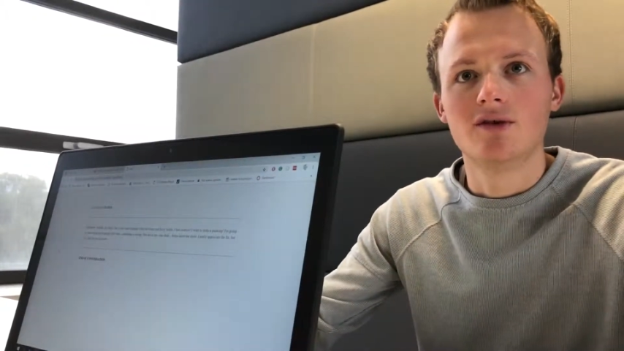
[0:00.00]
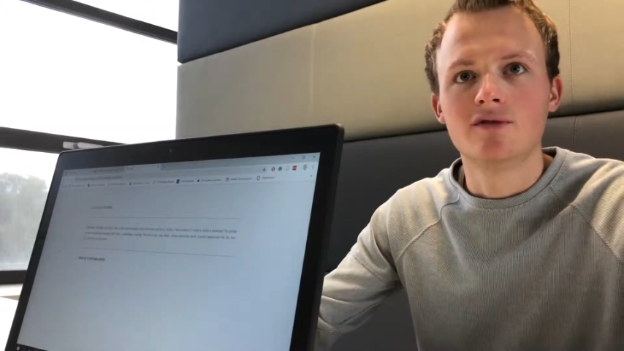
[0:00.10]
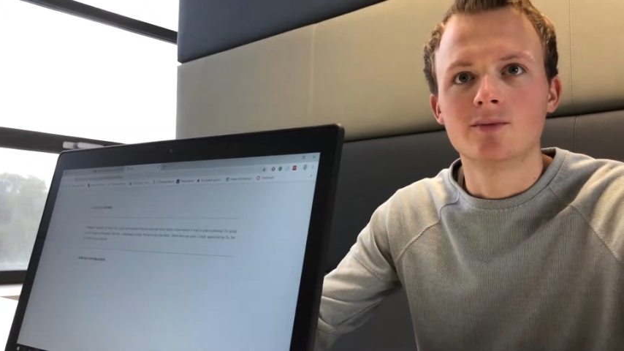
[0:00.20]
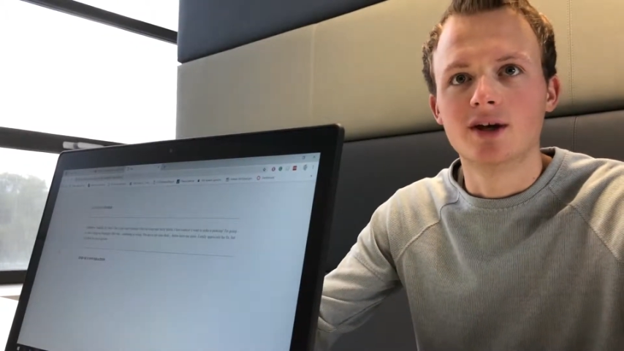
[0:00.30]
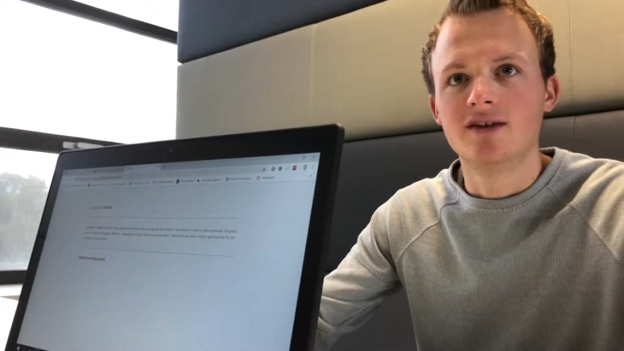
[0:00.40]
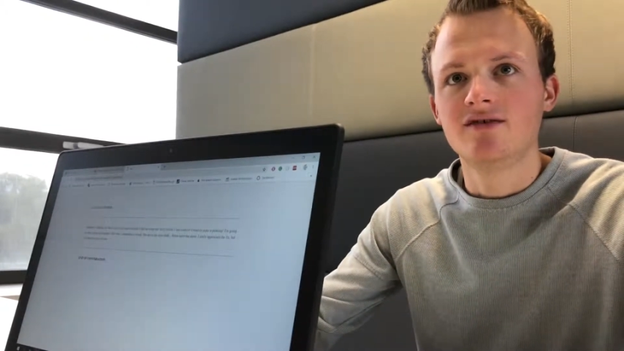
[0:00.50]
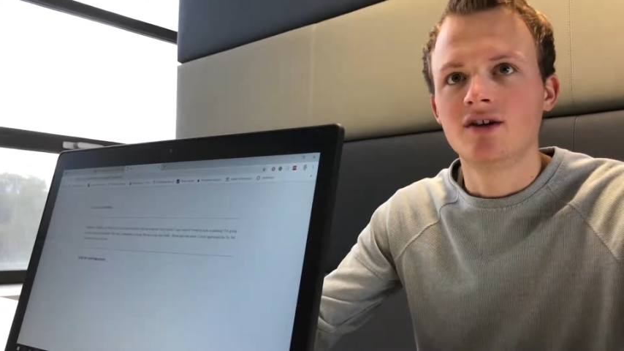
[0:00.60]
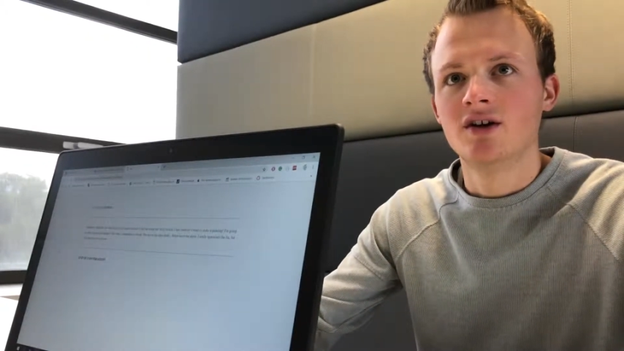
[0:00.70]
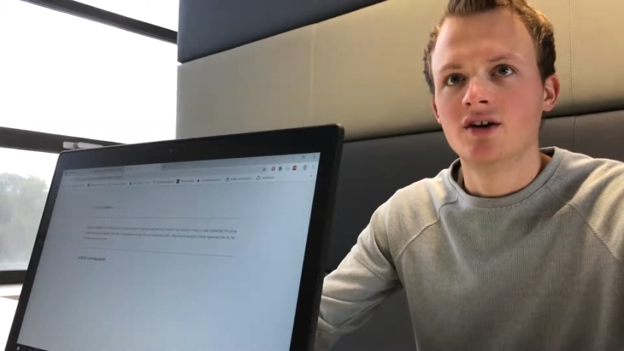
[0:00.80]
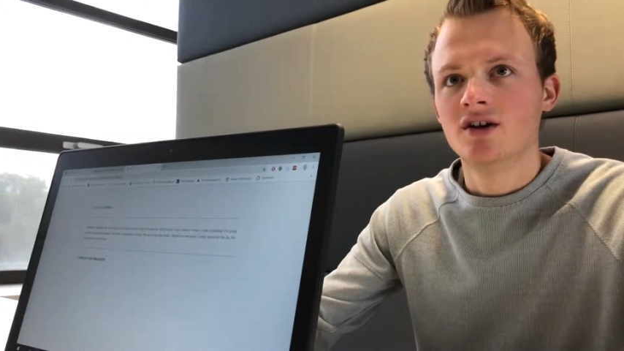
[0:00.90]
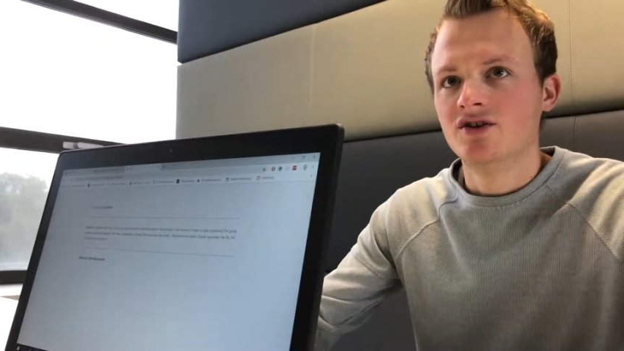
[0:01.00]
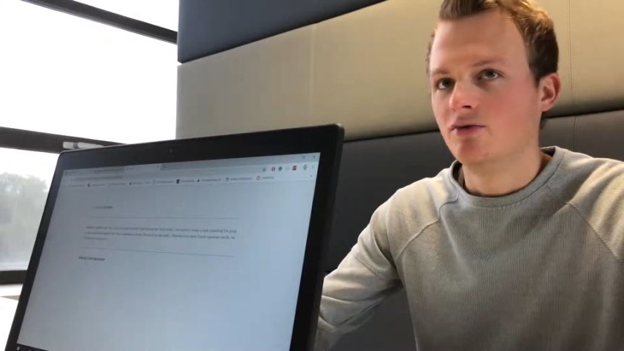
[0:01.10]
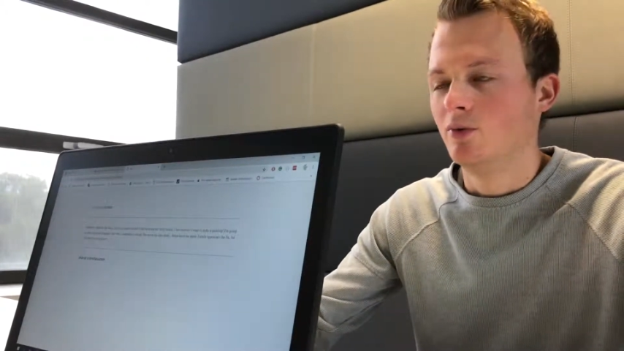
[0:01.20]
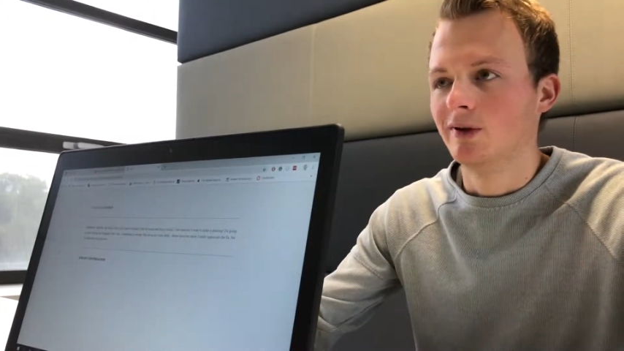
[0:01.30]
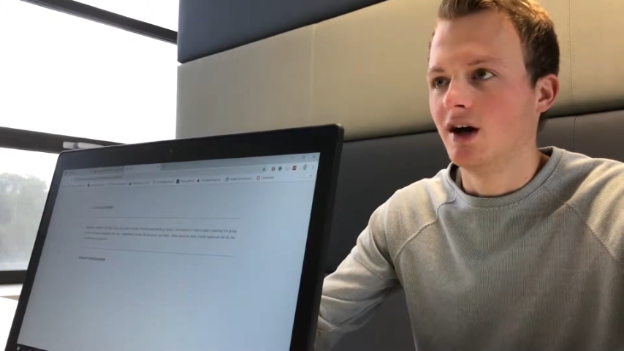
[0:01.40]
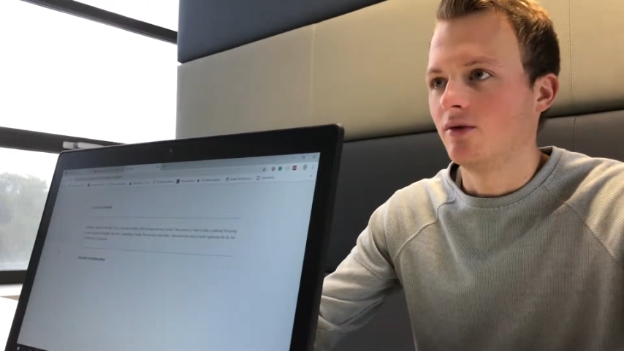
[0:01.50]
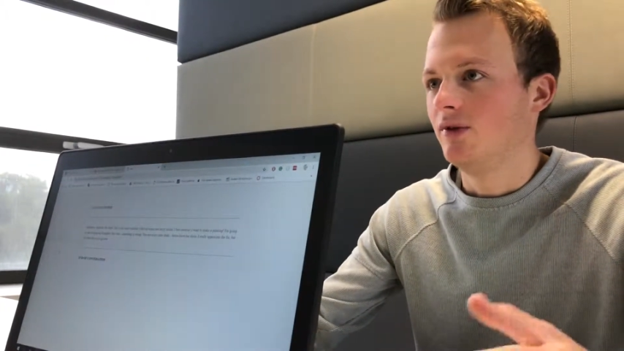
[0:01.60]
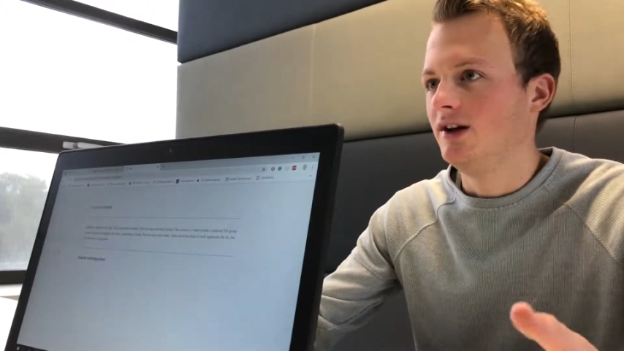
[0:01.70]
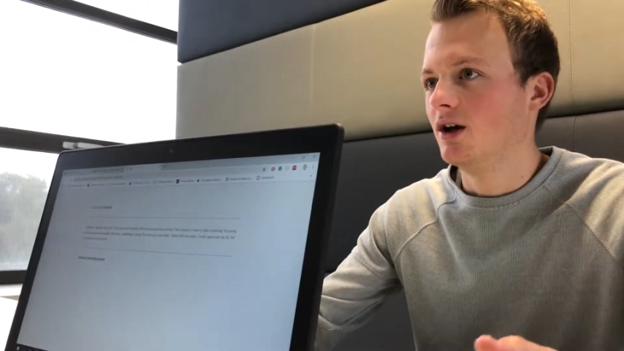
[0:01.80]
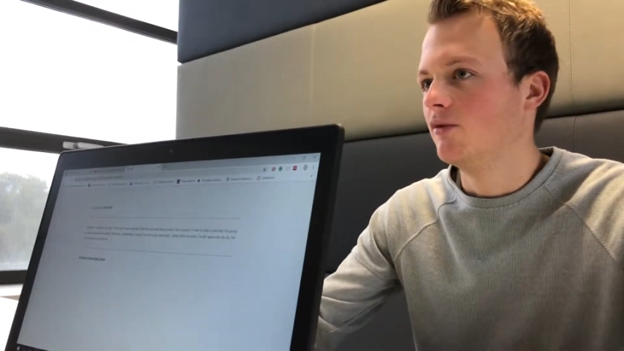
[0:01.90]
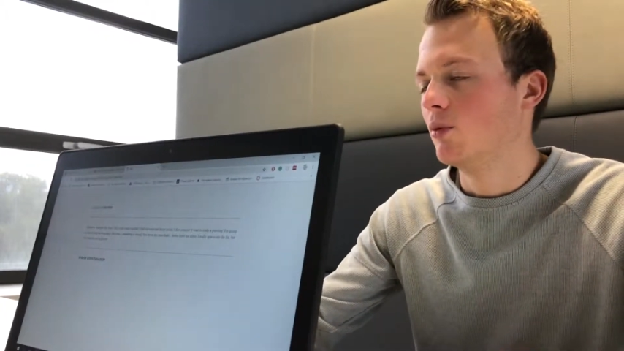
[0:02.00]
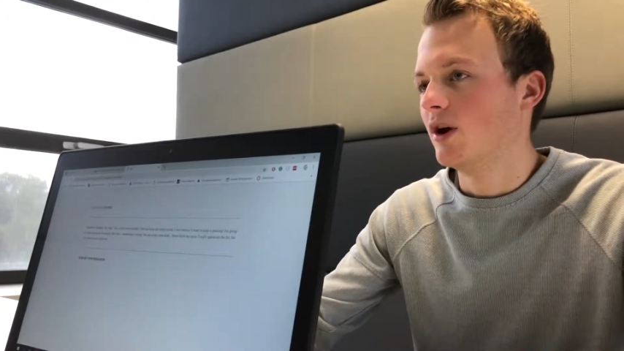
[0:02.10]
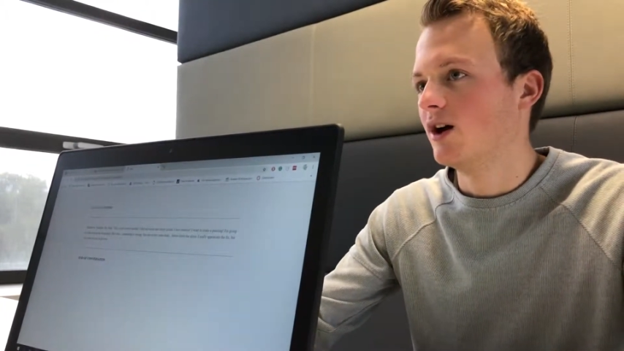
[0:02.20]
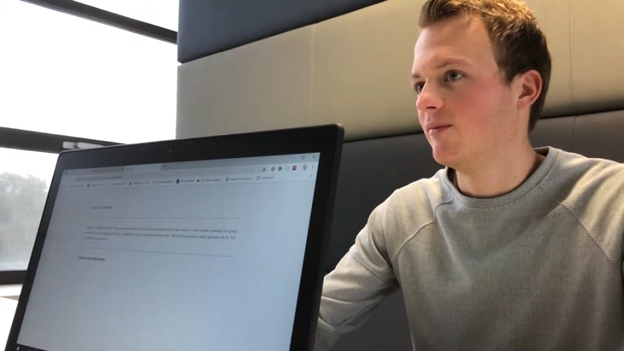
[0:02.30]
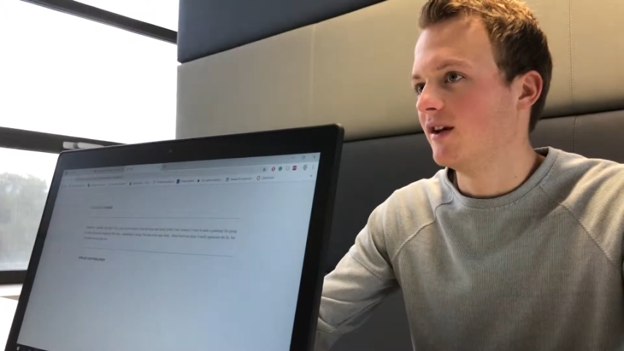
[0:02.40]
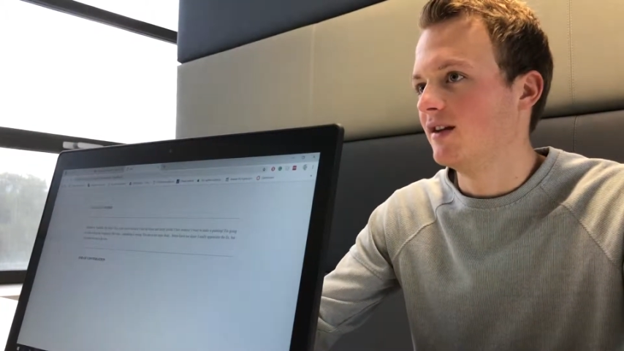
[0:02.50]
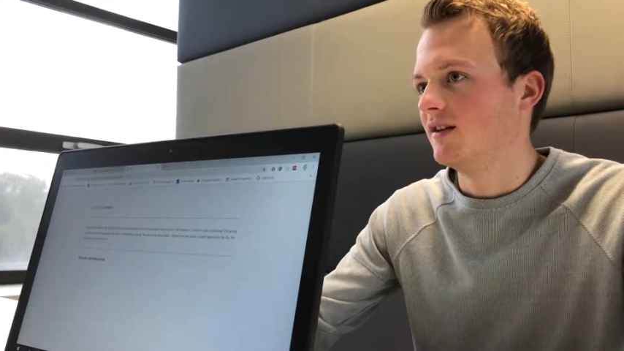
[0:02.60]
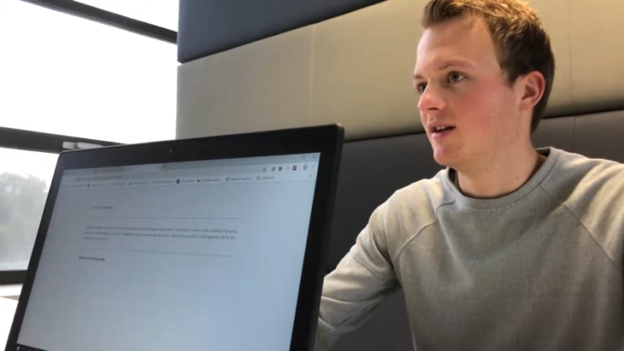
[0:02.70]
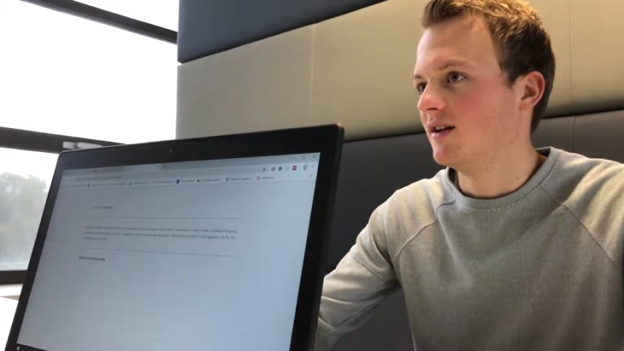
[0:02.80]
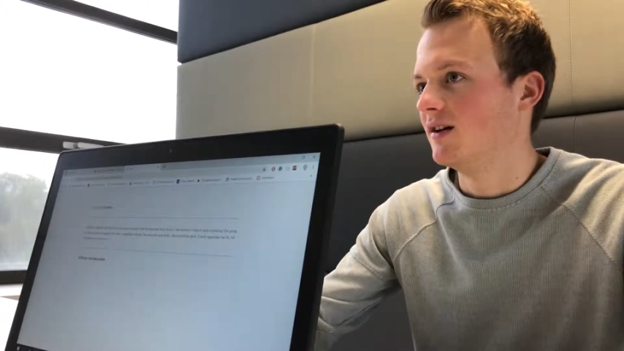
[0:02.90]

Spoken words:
all over the place, she would be like really overwhelmed, and